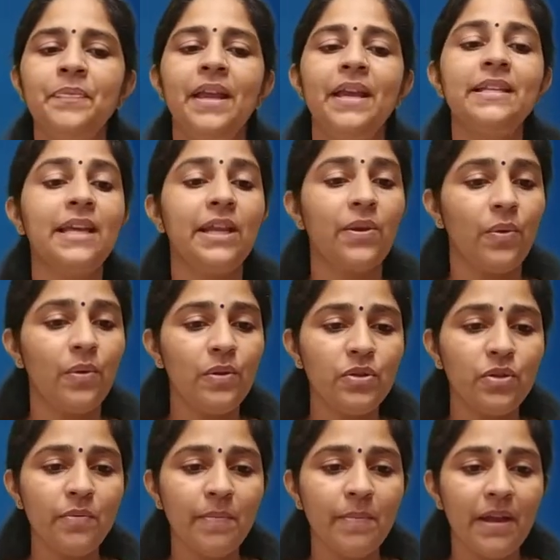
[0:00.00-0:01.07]
It can
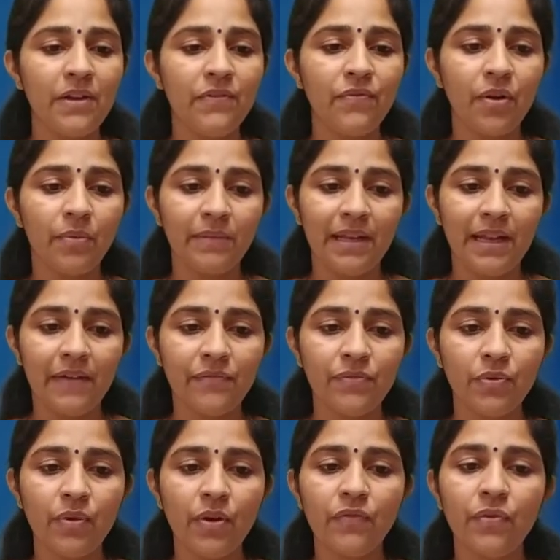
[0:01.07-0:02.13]
also be made from the
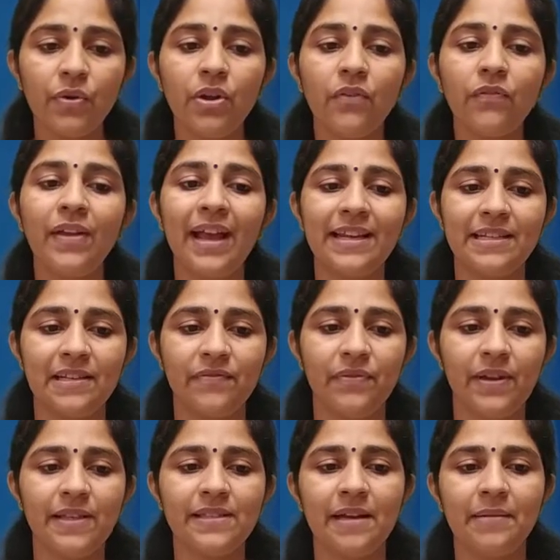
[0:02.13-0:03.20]
leftover food of cattle. For
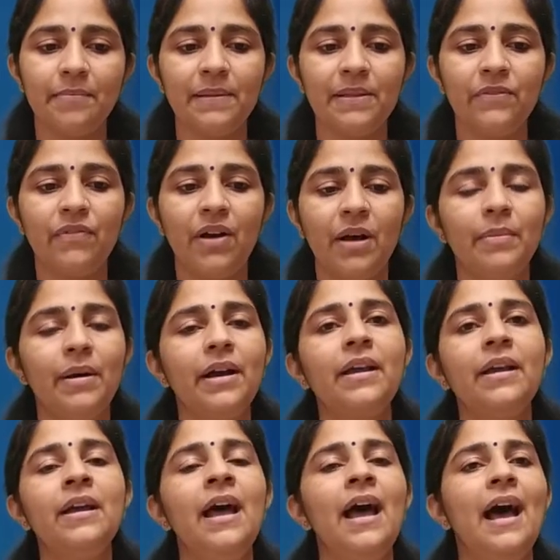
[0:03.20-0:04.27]
example, the farmer
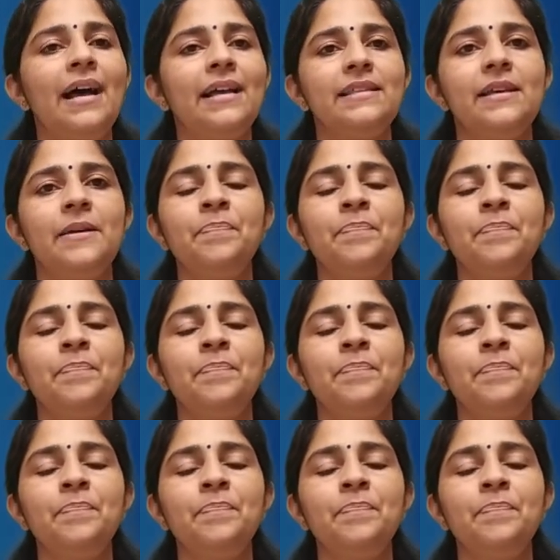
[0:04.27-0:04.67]
has